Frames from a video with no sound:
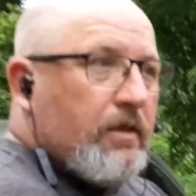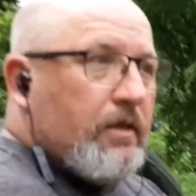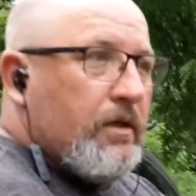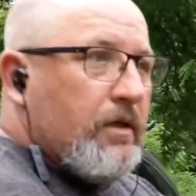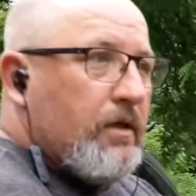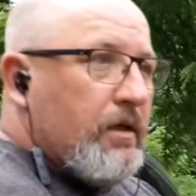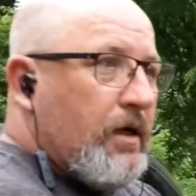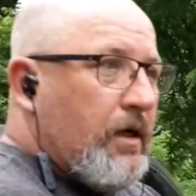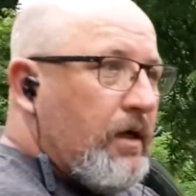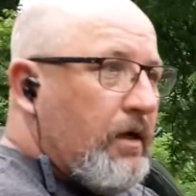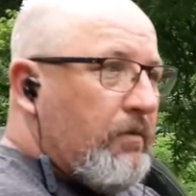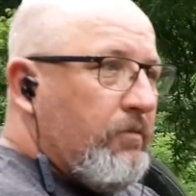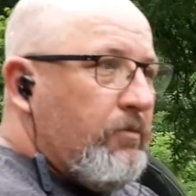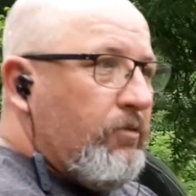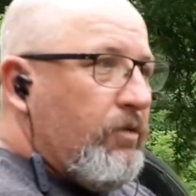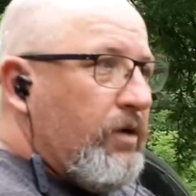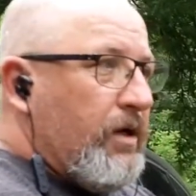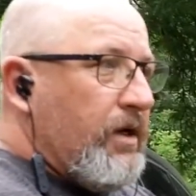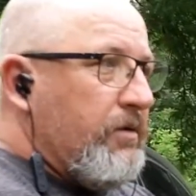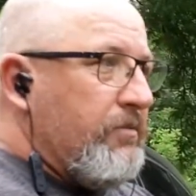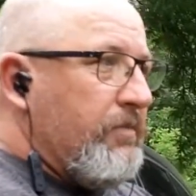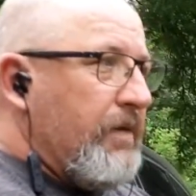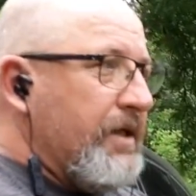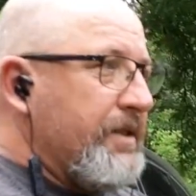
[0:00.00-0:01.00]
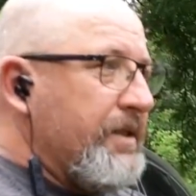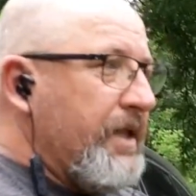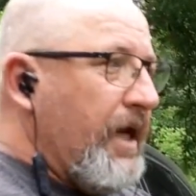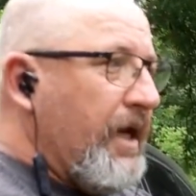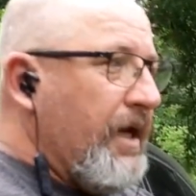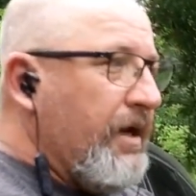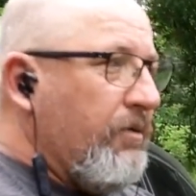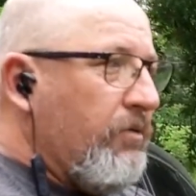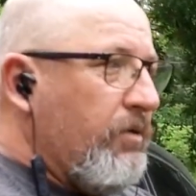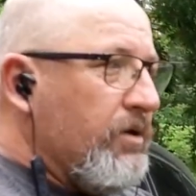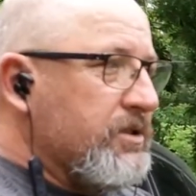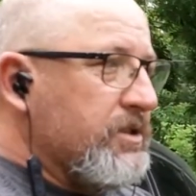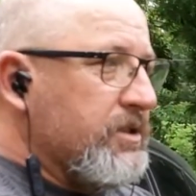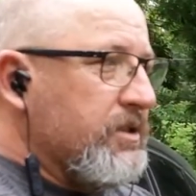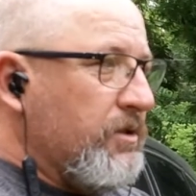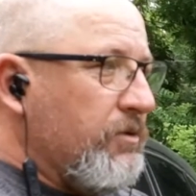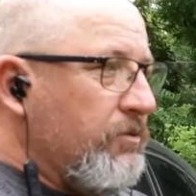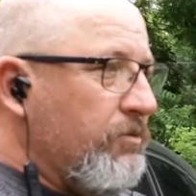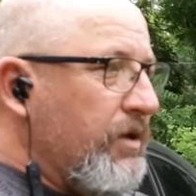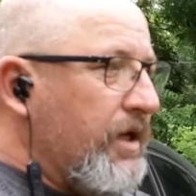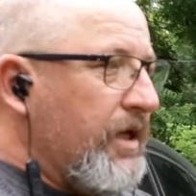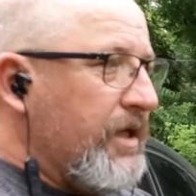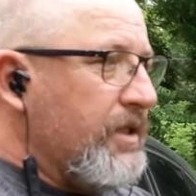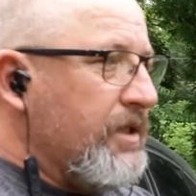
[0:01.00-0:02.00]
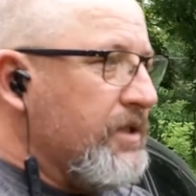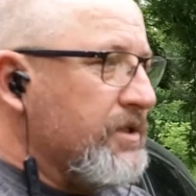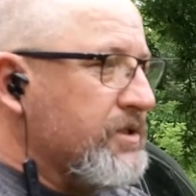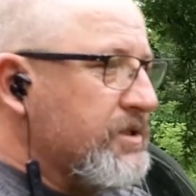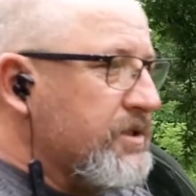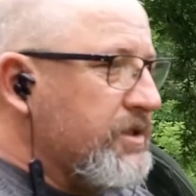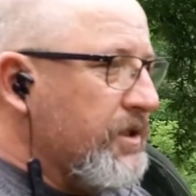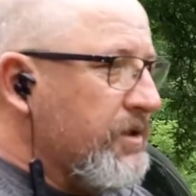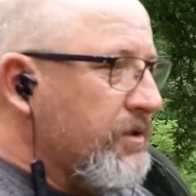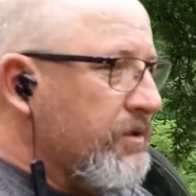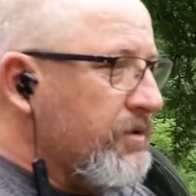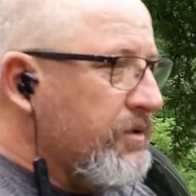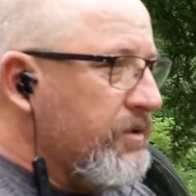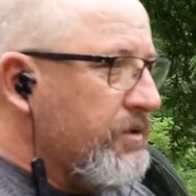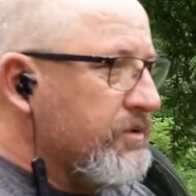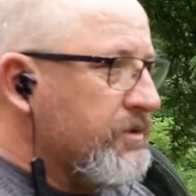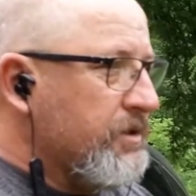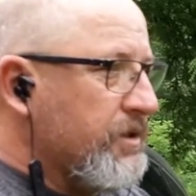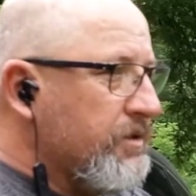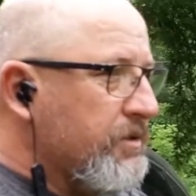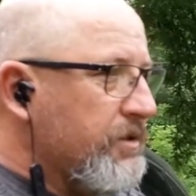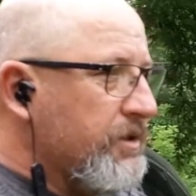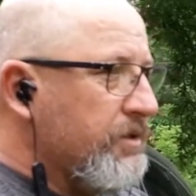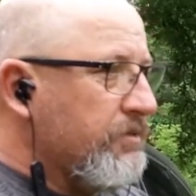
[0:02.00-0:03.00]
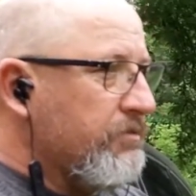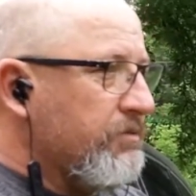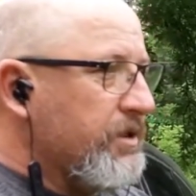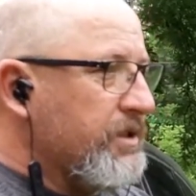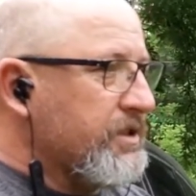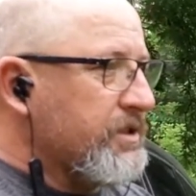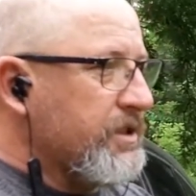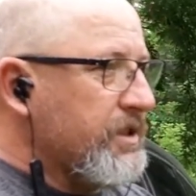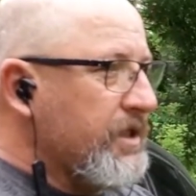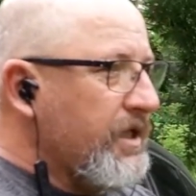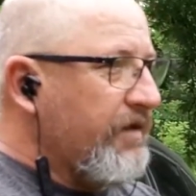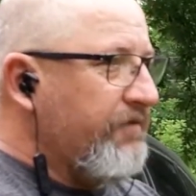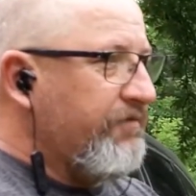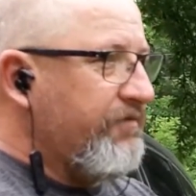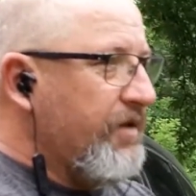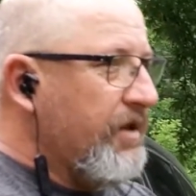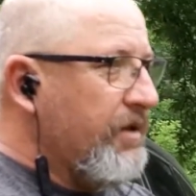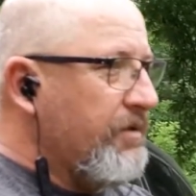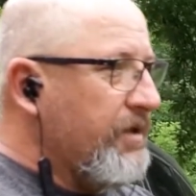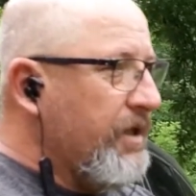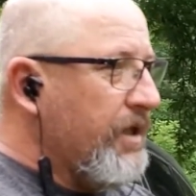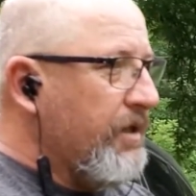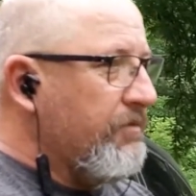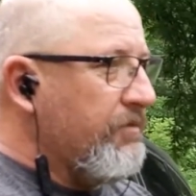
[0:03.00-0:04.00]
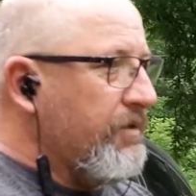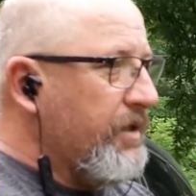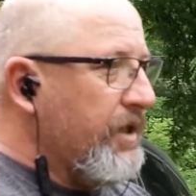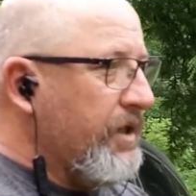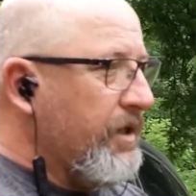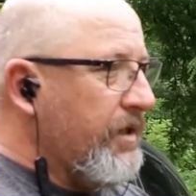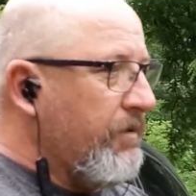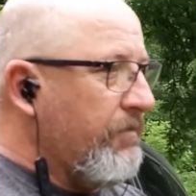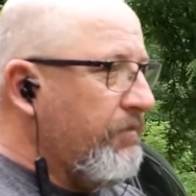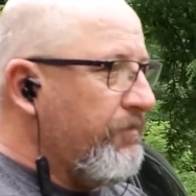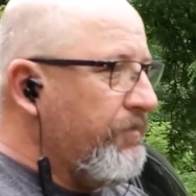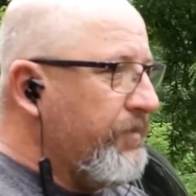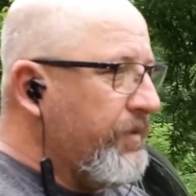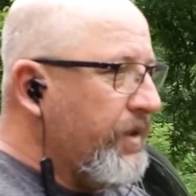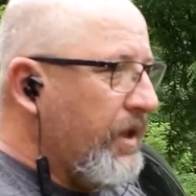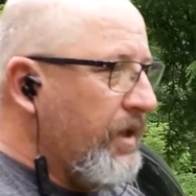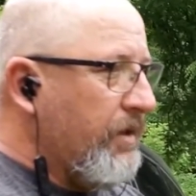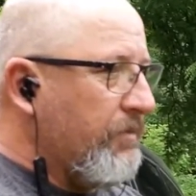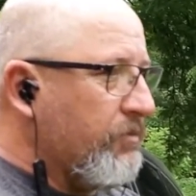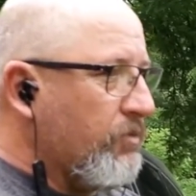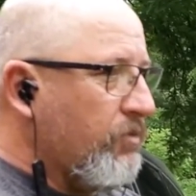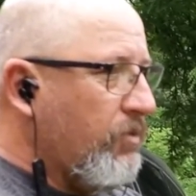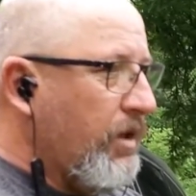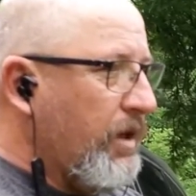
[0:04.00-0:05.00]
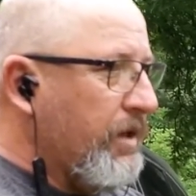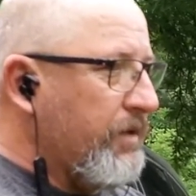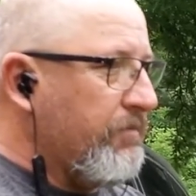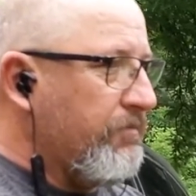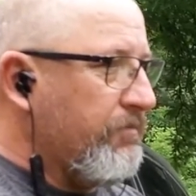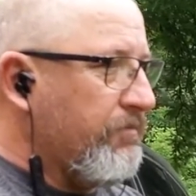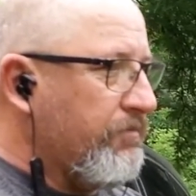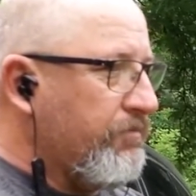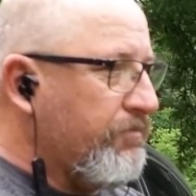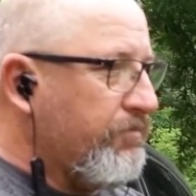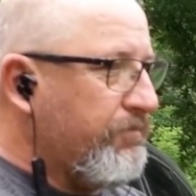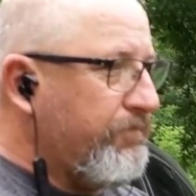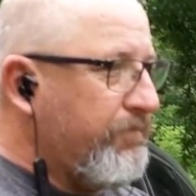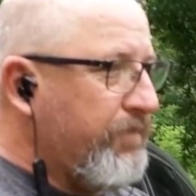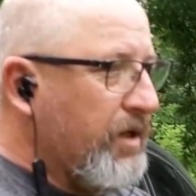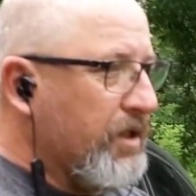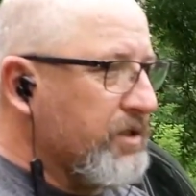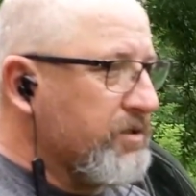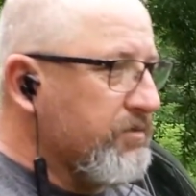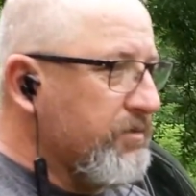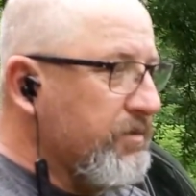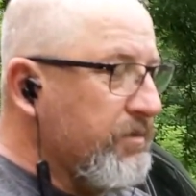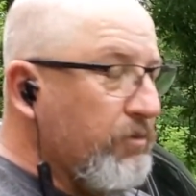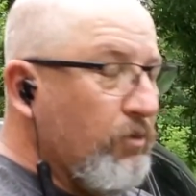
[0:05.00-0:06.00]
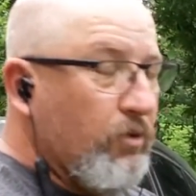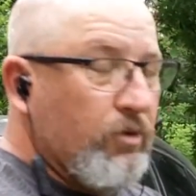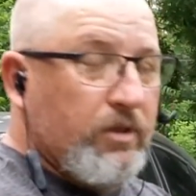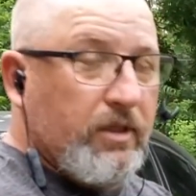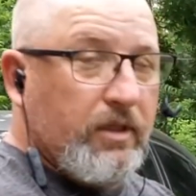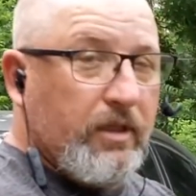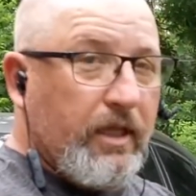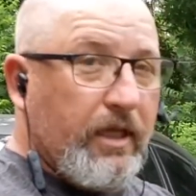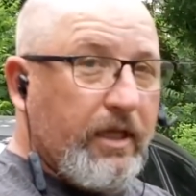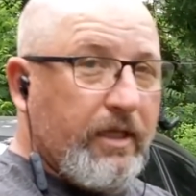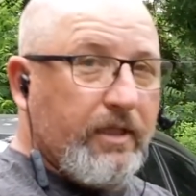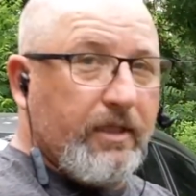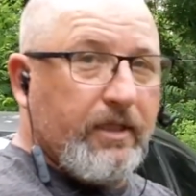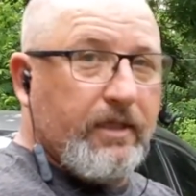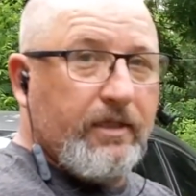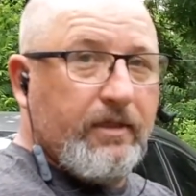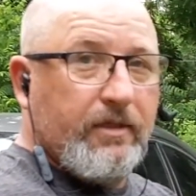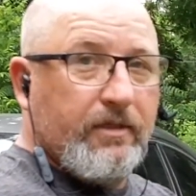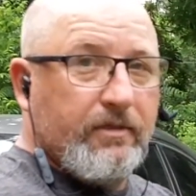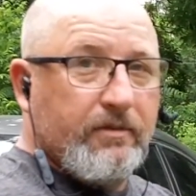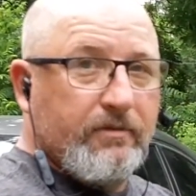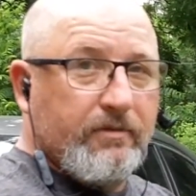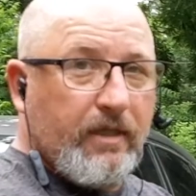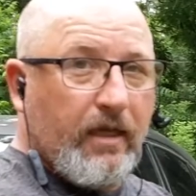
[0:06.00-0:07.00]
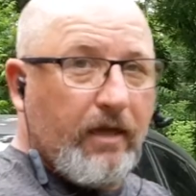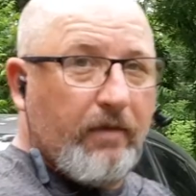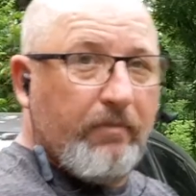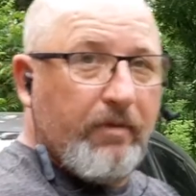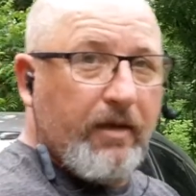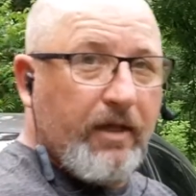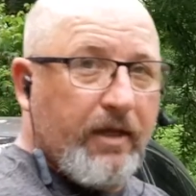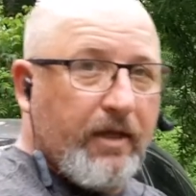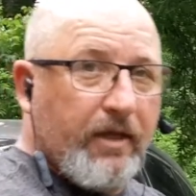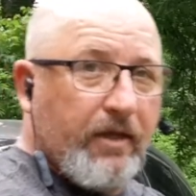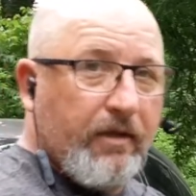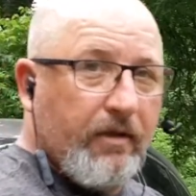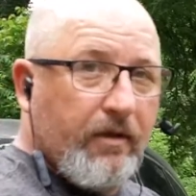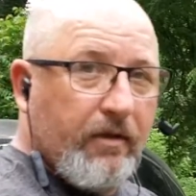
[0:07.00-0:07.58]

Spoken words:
Well, my diet was a little reckless till here recently. I found out that I'm quite possibly, more than likely, diabetic,